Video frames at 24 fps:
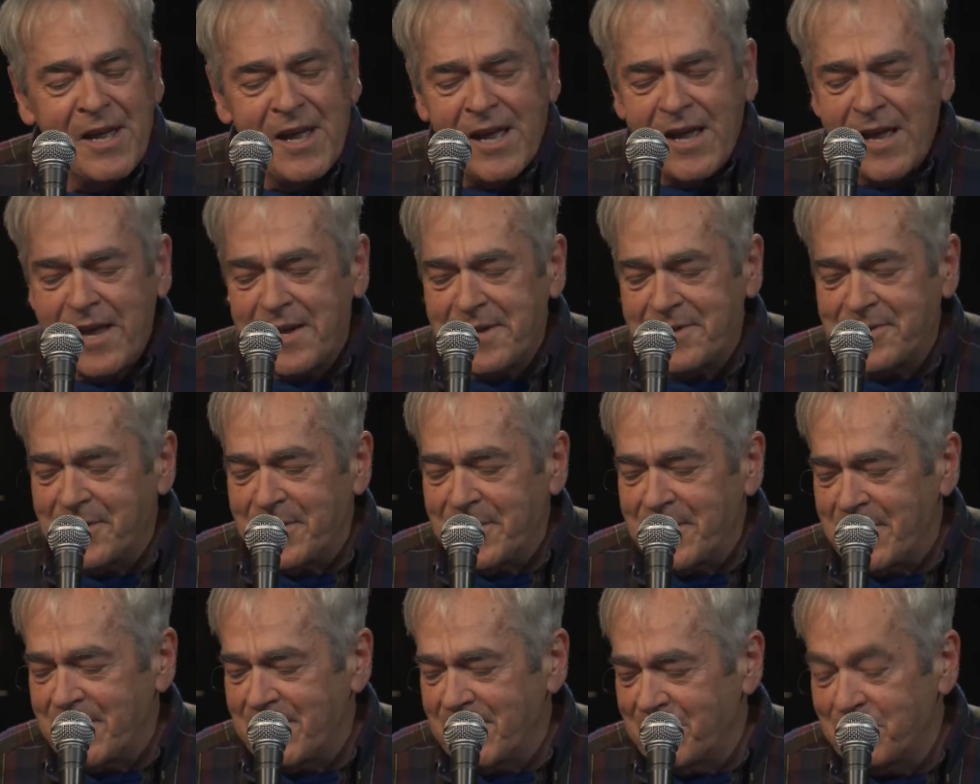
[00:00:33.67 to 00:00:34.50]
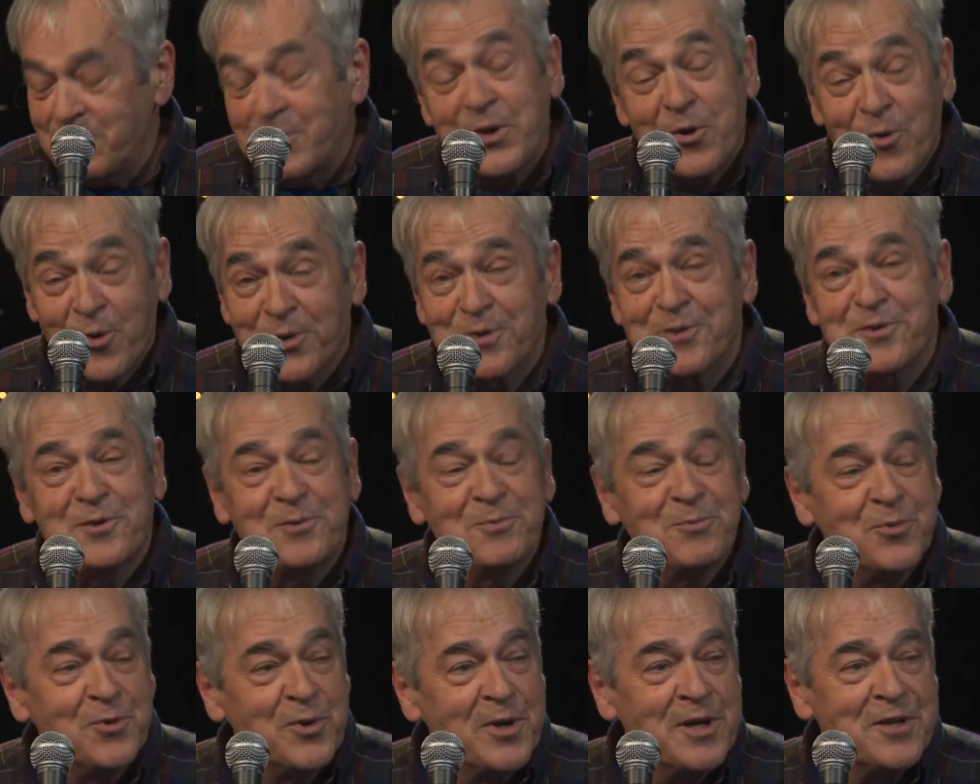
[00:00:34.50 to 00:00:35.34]
At uh, we order some
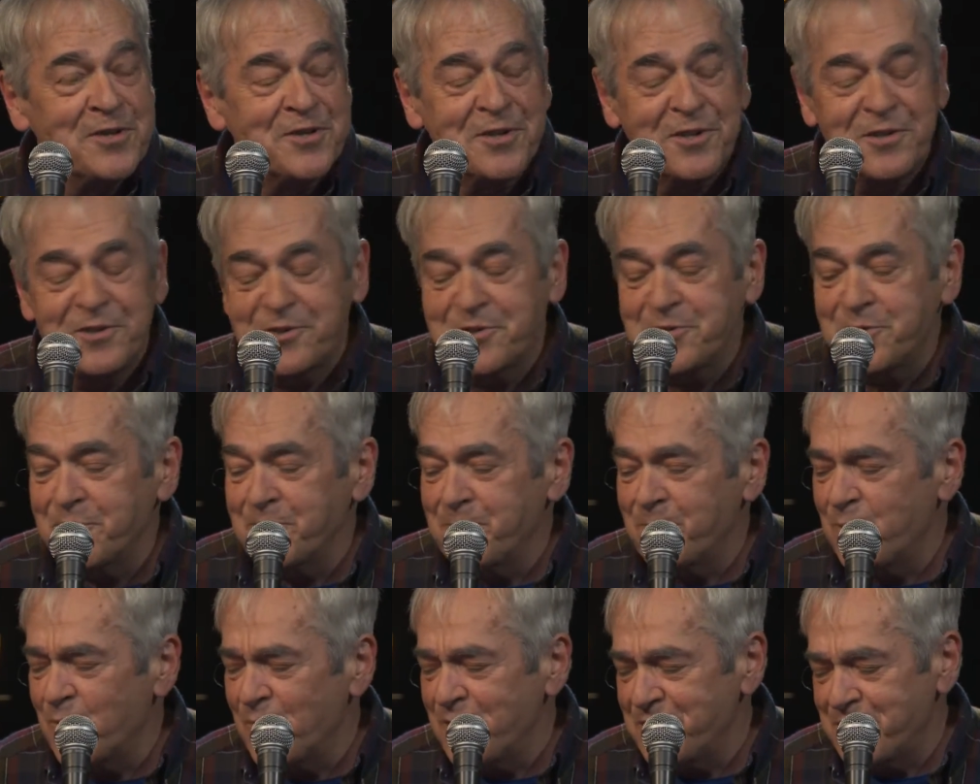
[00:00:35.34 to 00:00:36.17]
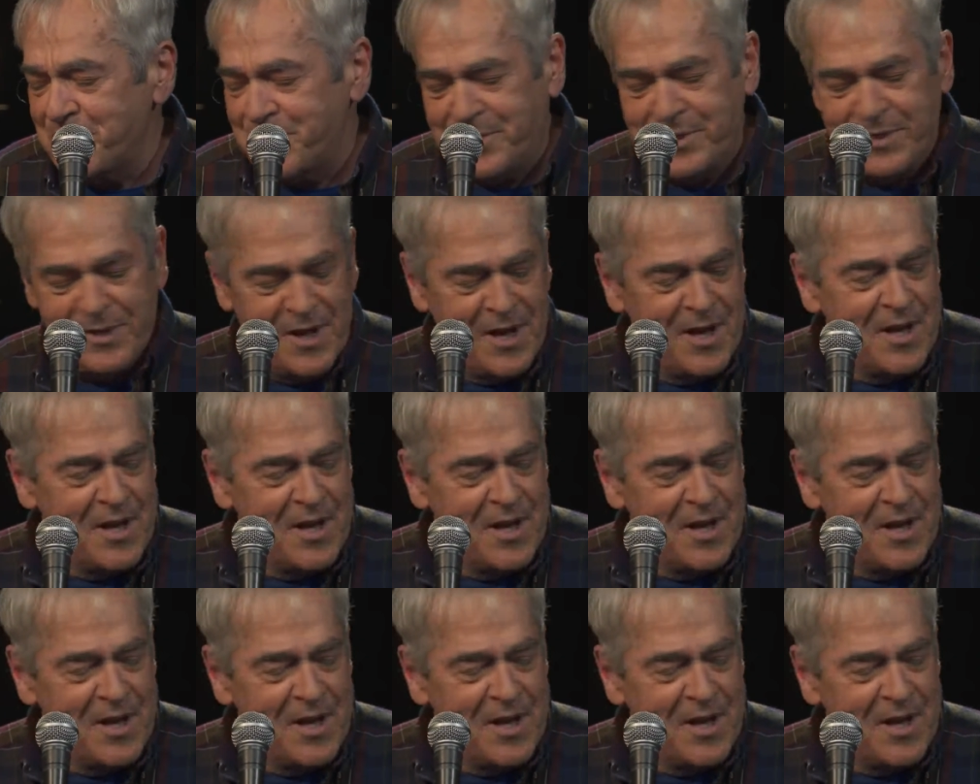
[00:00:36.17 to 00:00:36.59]
drinks. At a certain point, she